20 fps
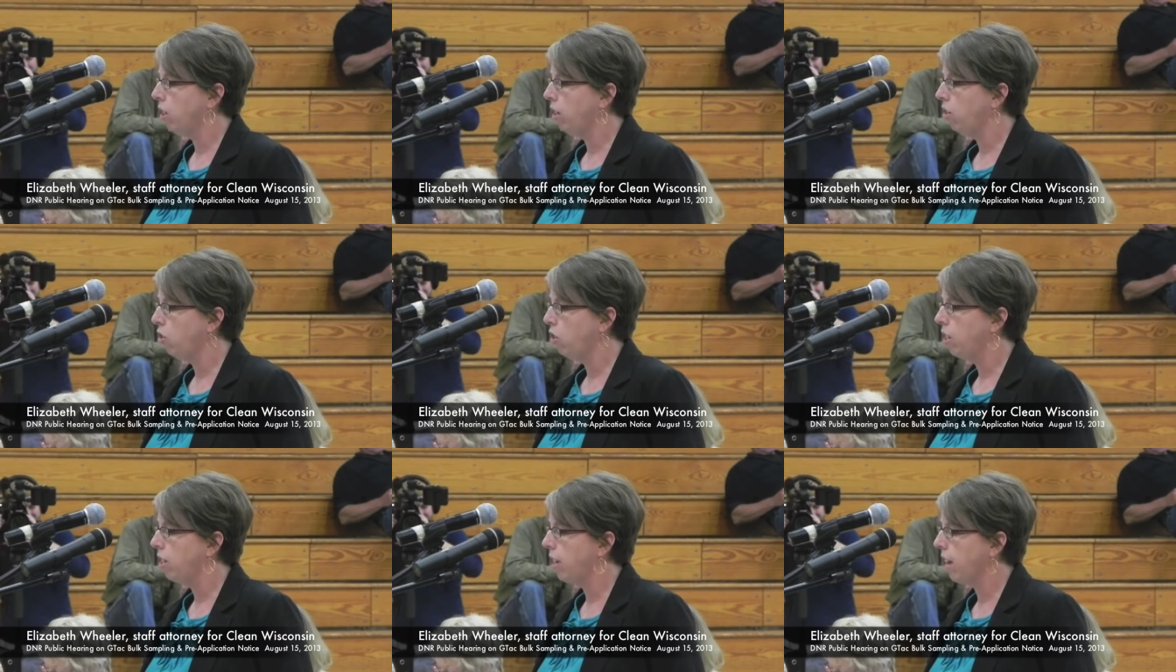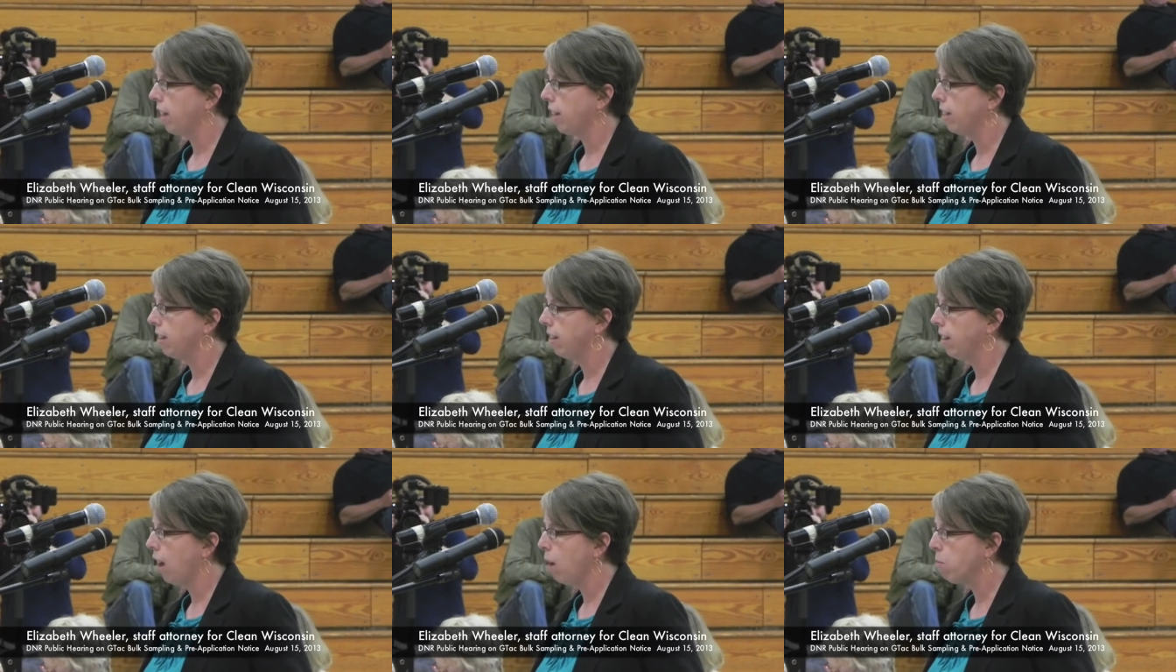and GTAC
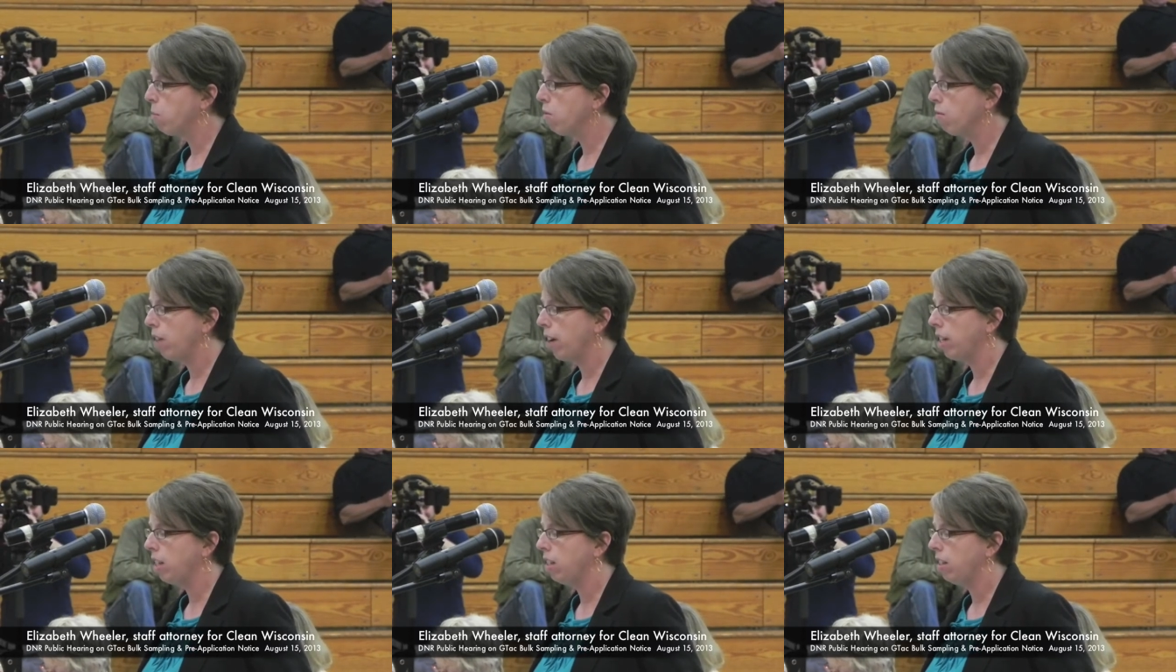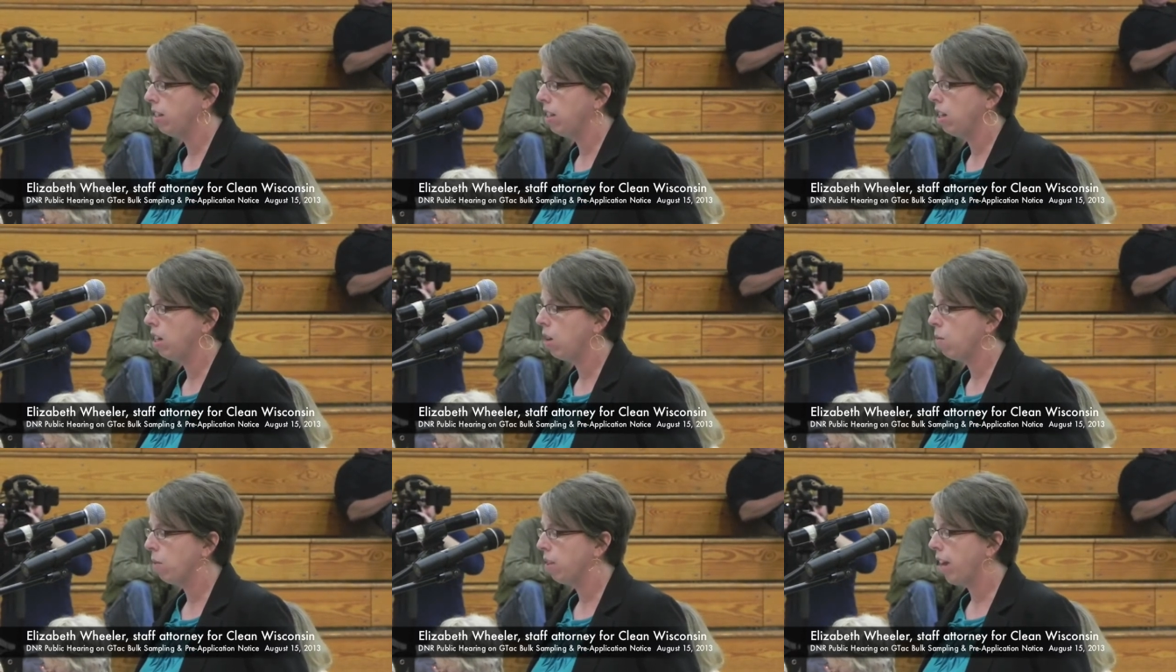has not provided
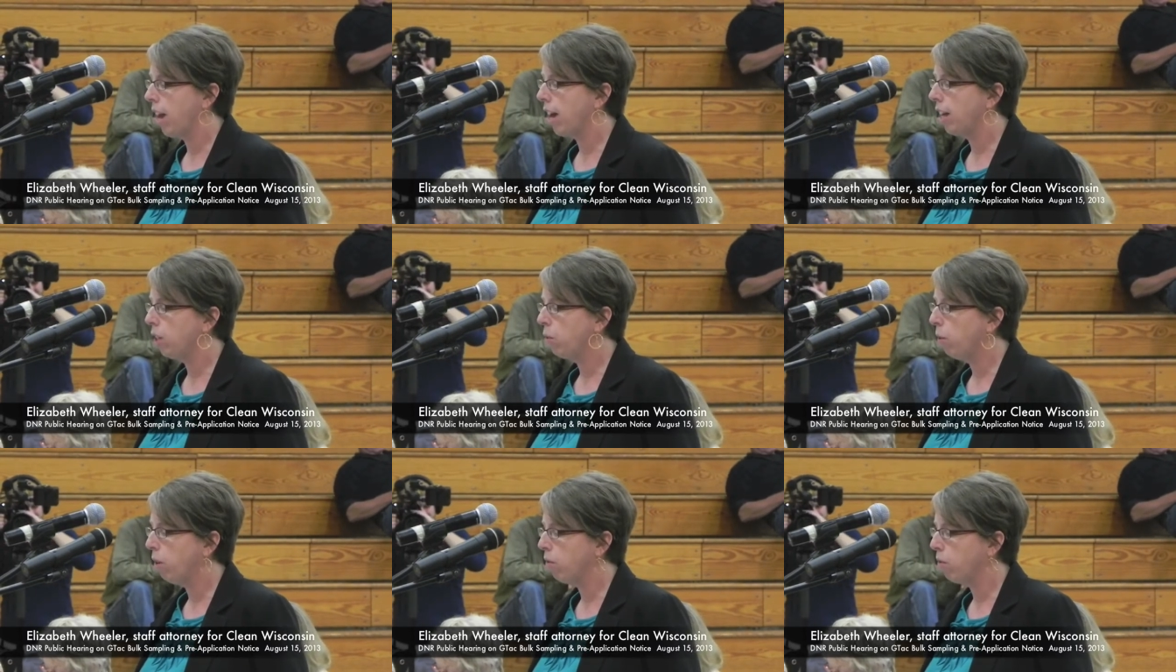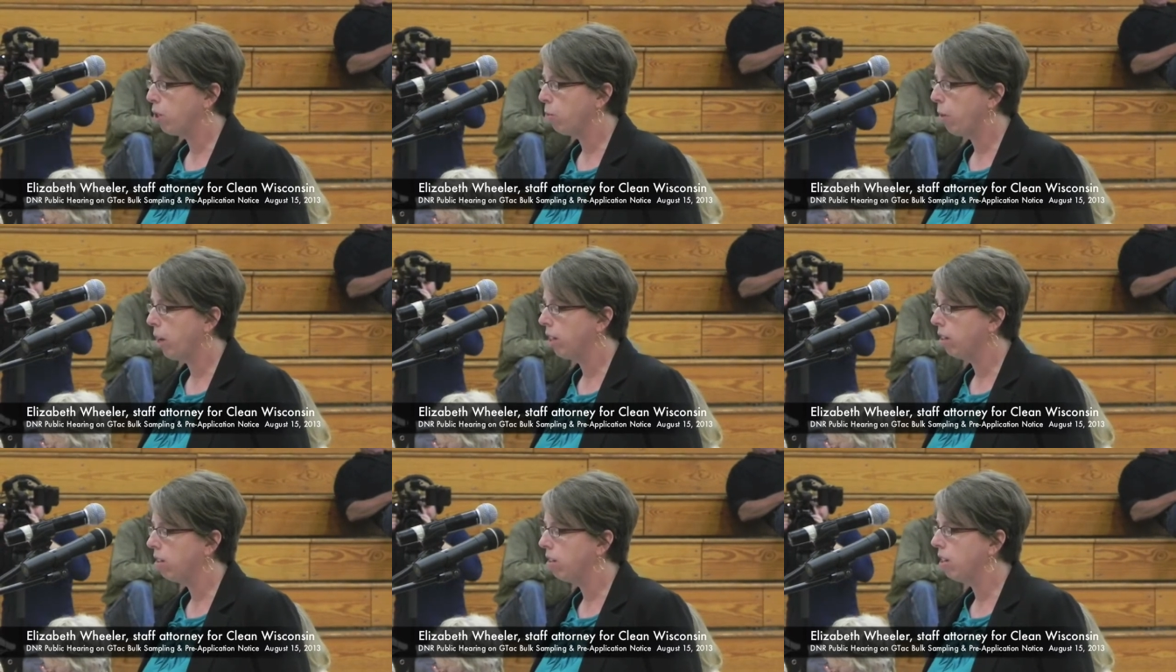DNR with adequate
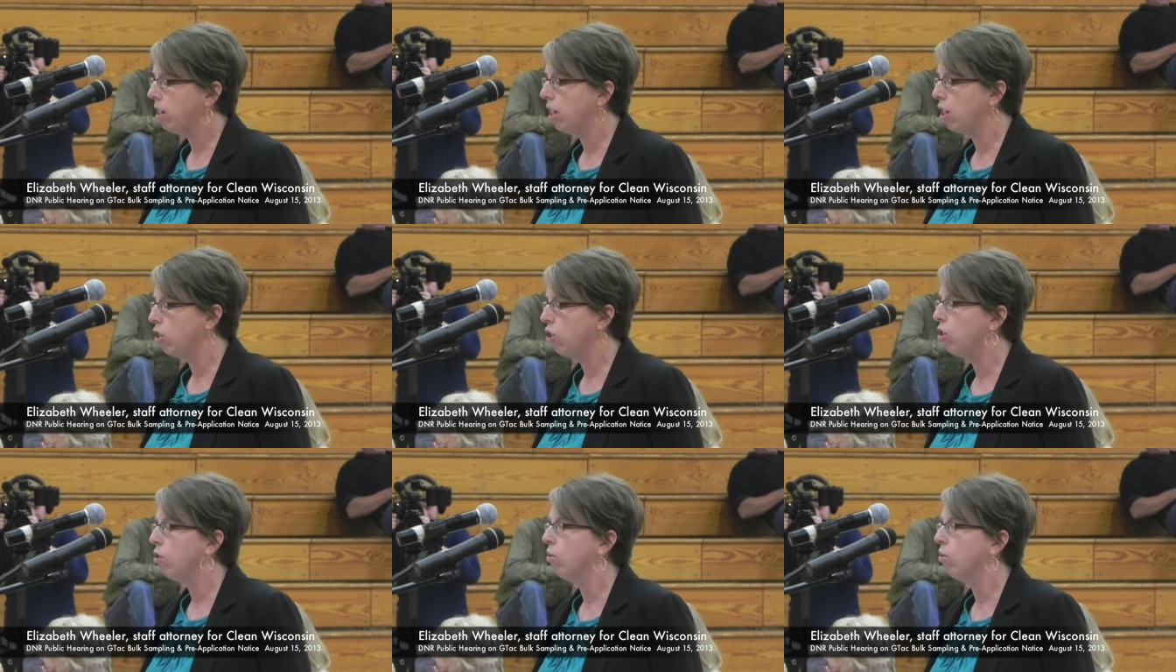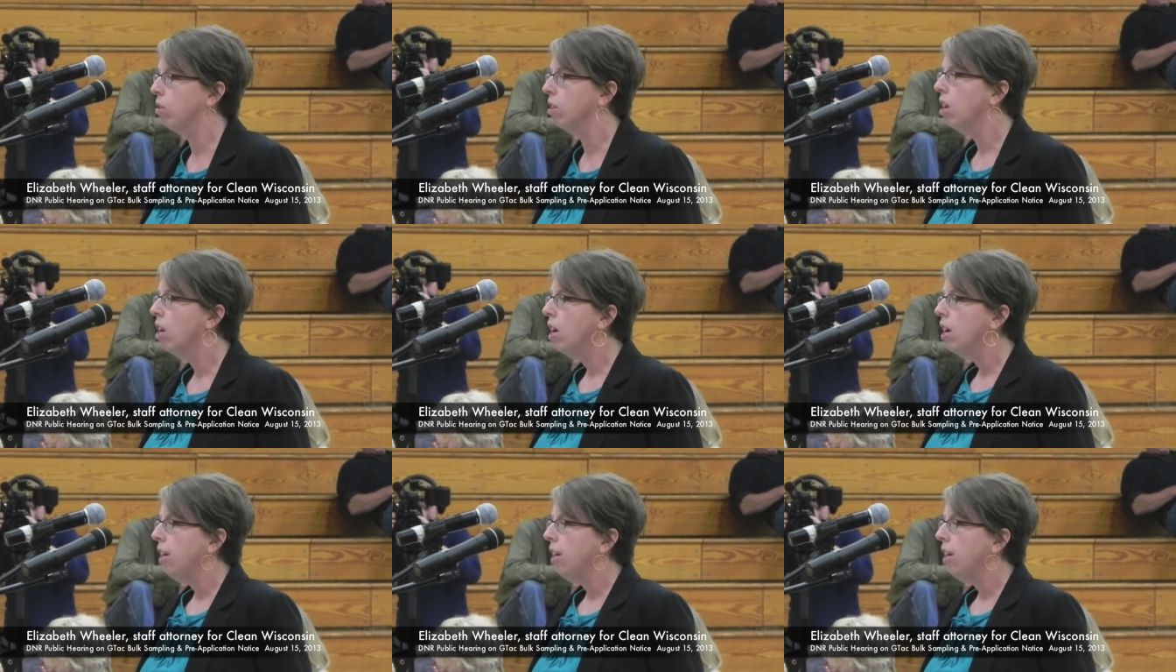response to the issues